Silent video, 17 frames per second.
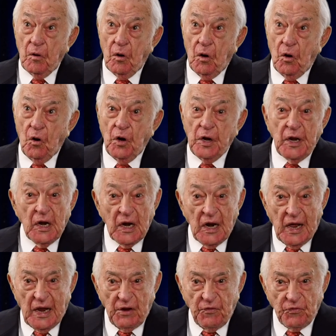Early in
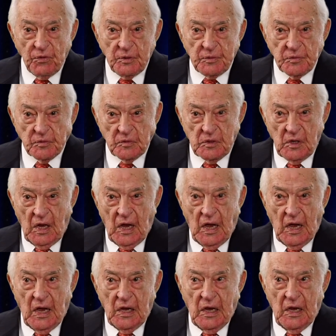life,
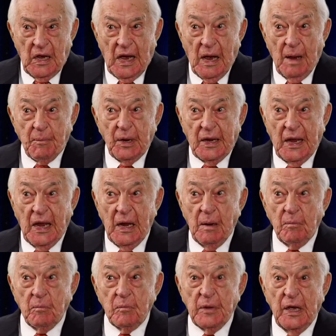I
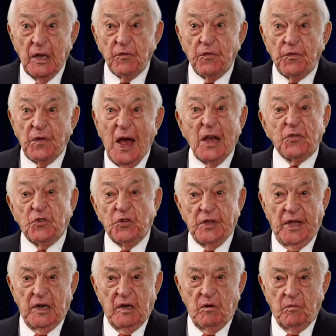became
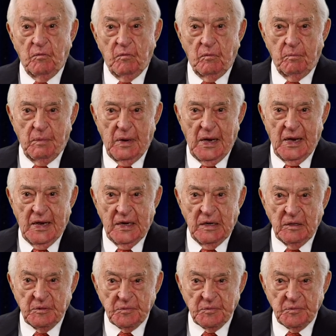fascinated by